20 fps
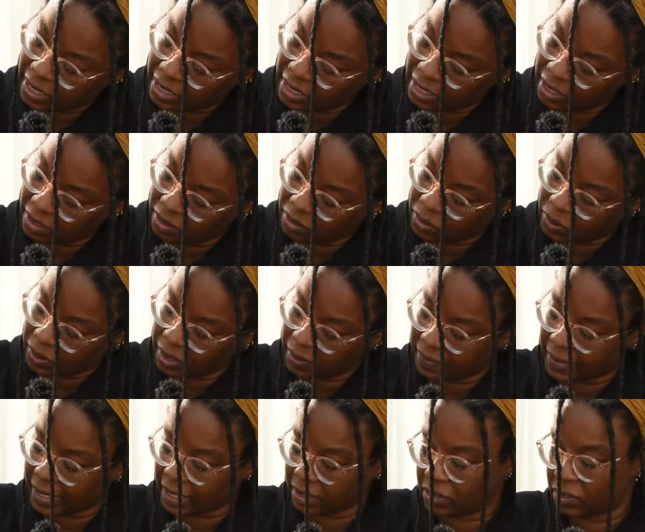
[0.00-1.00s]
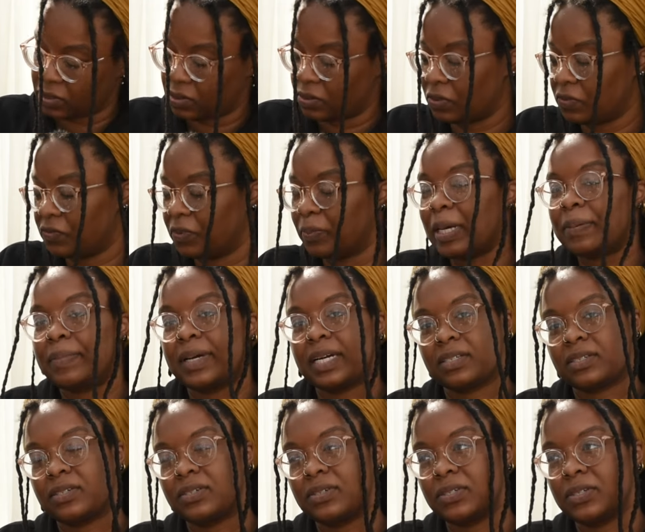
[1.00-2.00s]
and then going back to school for my
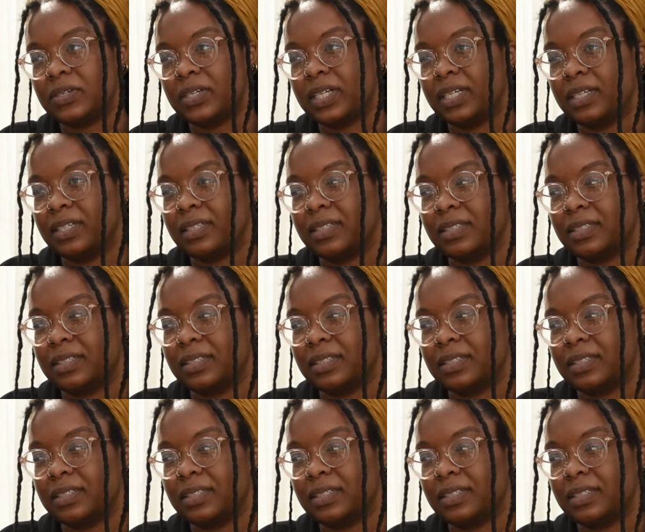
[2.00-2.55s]
master's degree.